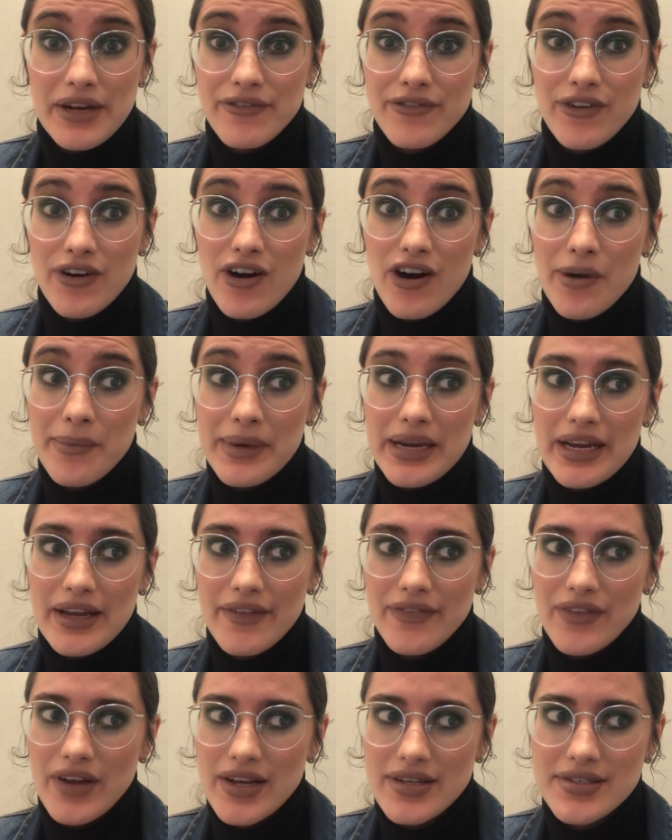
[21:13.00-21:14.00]
for ARMY,
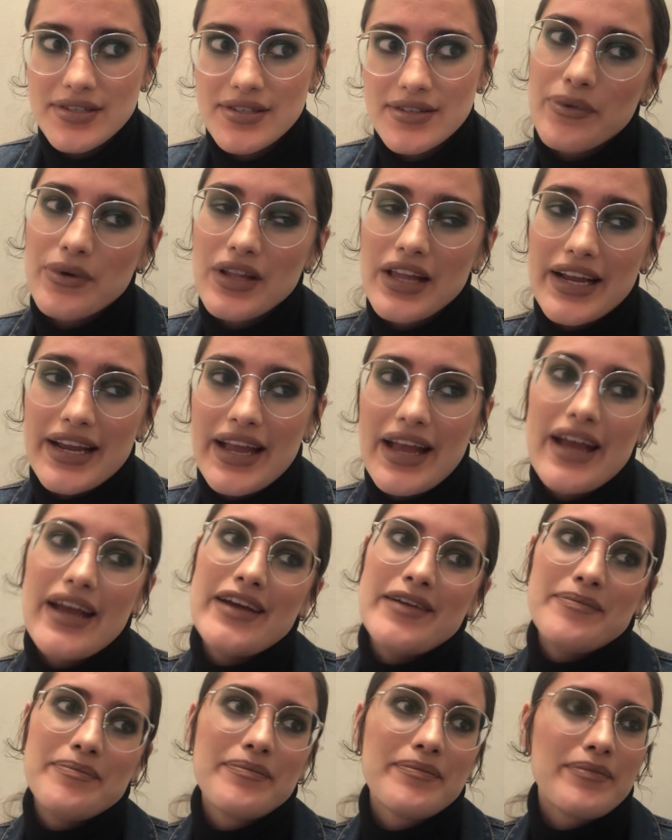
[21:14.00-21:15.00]
and thus we're like,
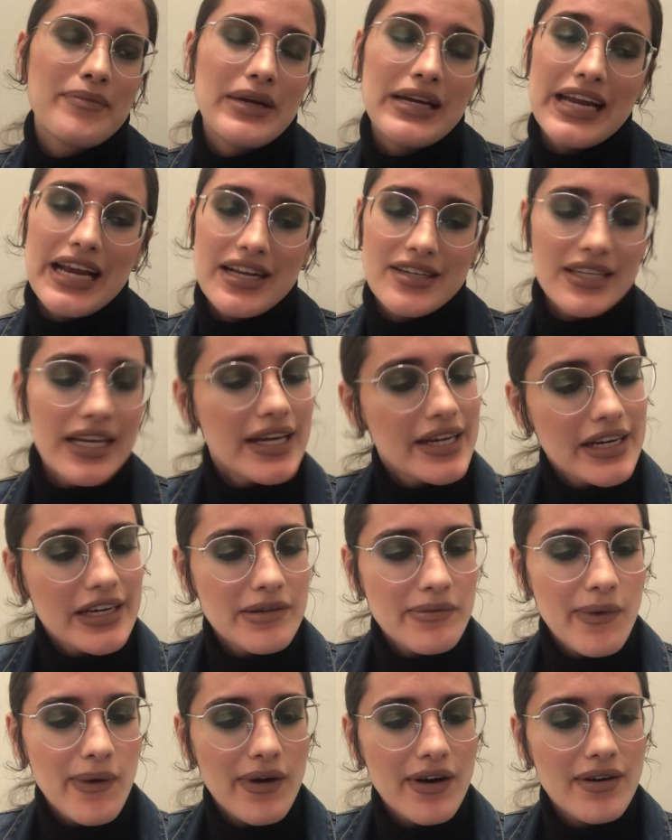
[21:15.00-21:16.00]
hey, we can't take it
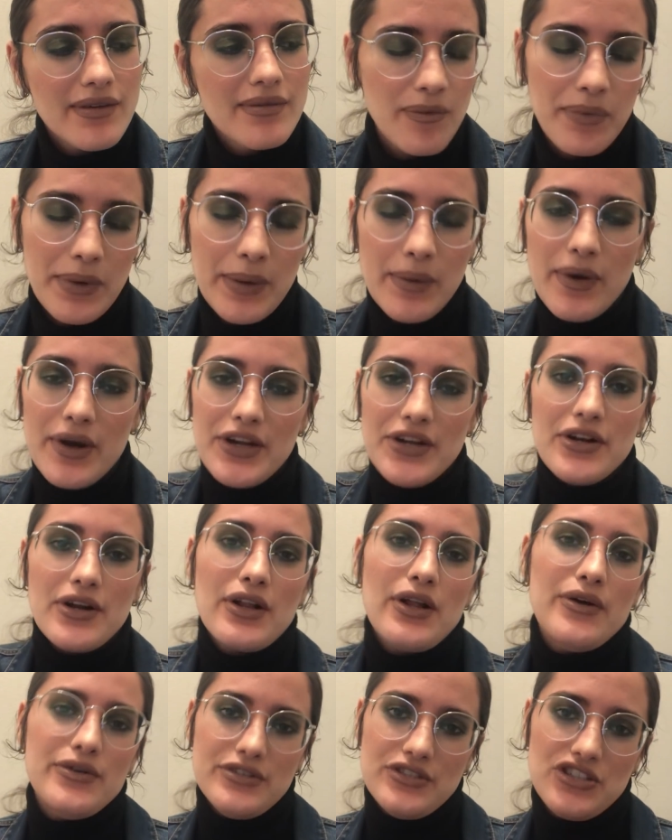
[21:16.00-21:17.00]
anymore. We want you to
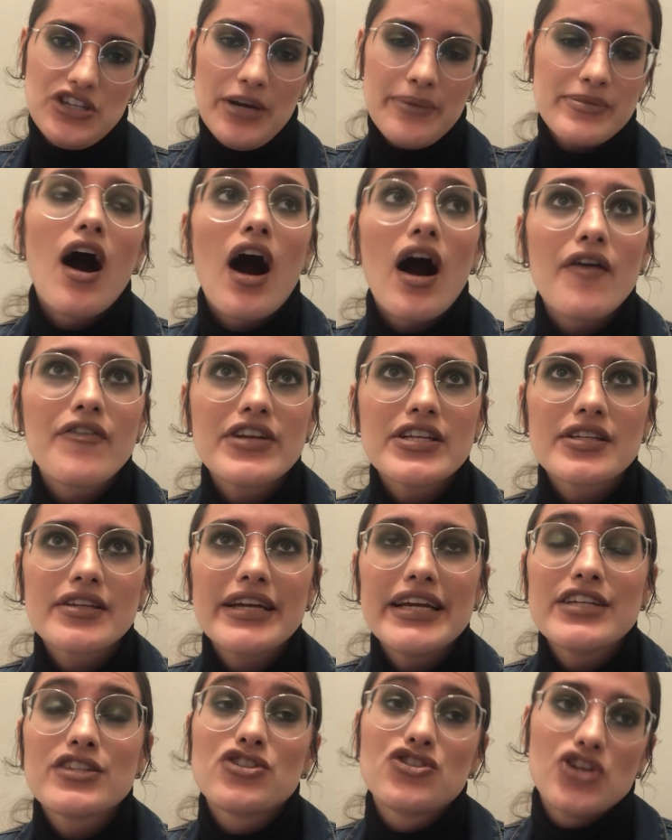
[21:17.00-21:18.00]
close the gyms.
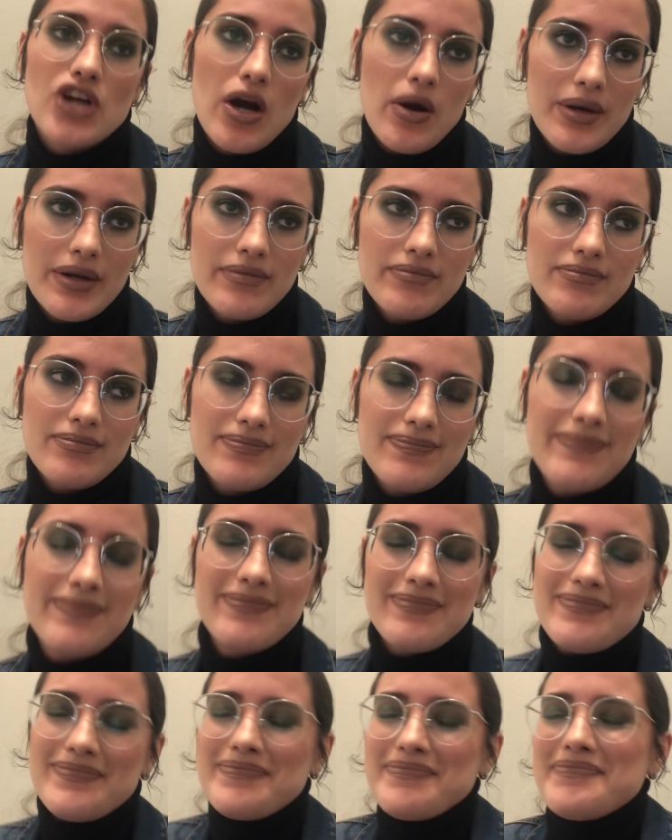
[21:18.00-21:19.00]
Obviously, it's a joke.
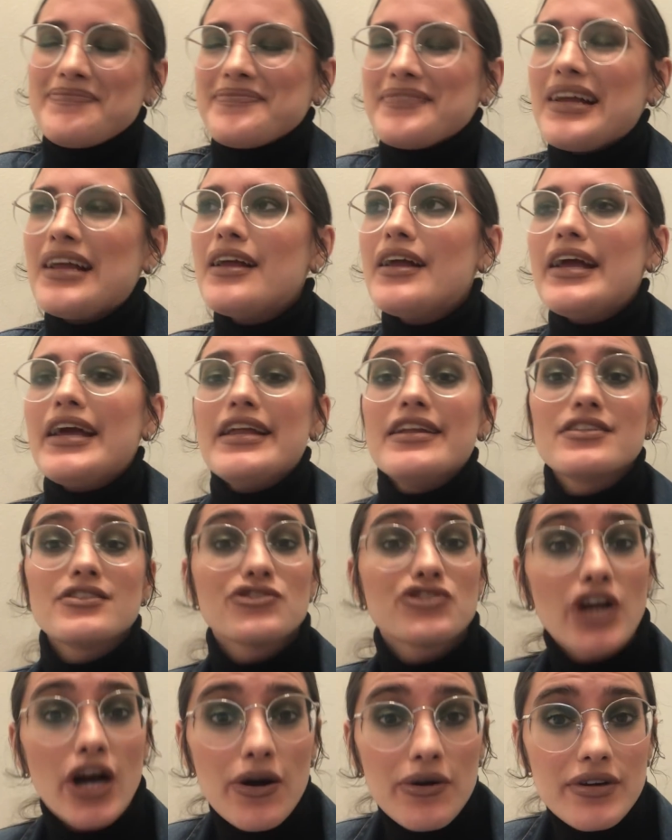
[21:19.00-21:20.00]
It is a
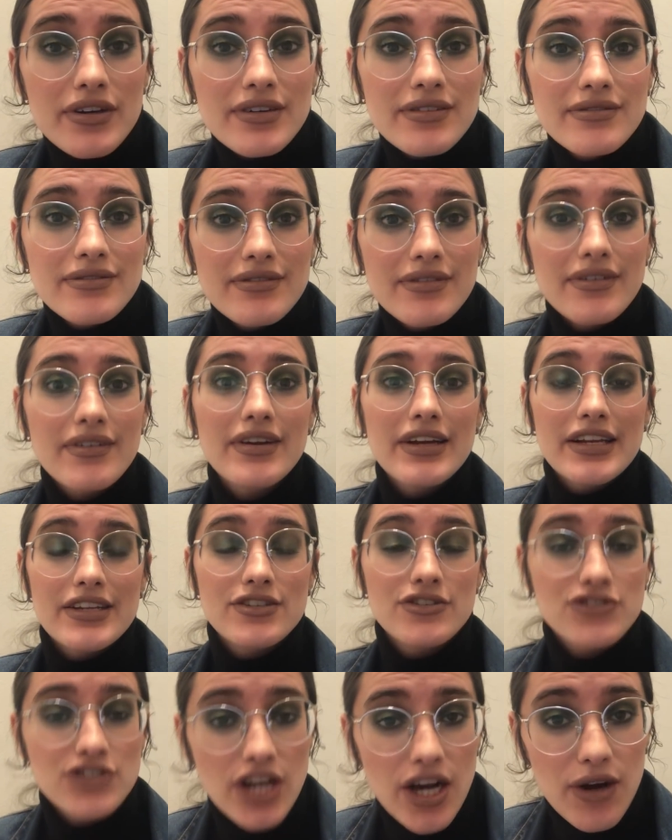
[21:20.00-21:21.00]
joke. It is
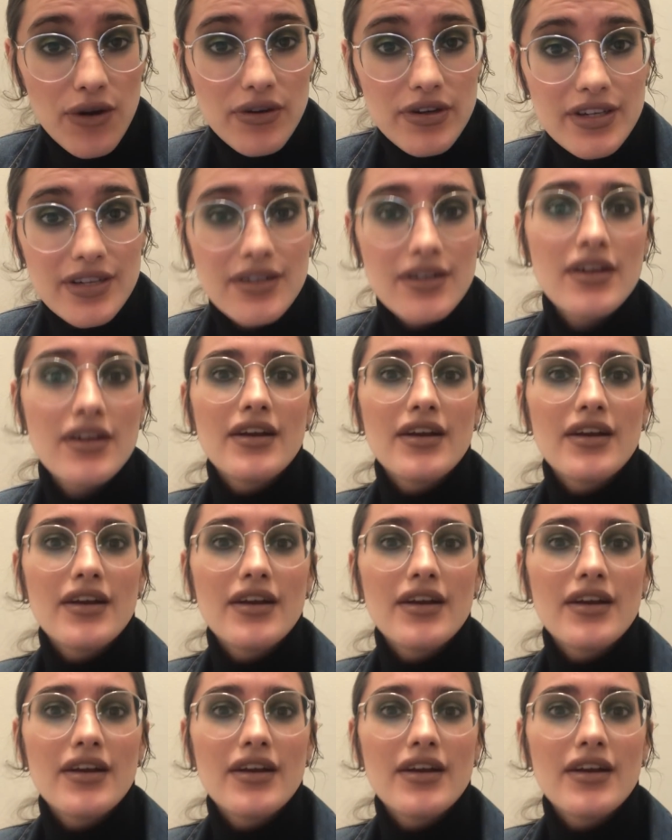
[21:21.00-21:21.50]
a joke.